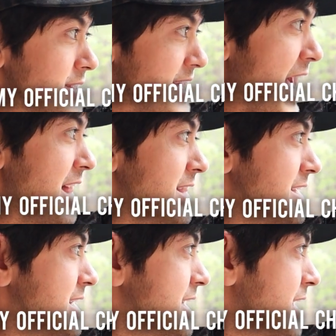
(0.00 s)

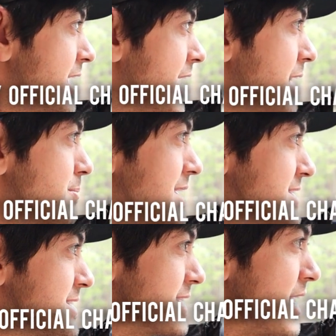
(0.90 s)
Talon and
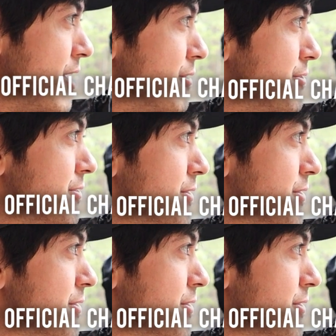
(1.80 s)
myself,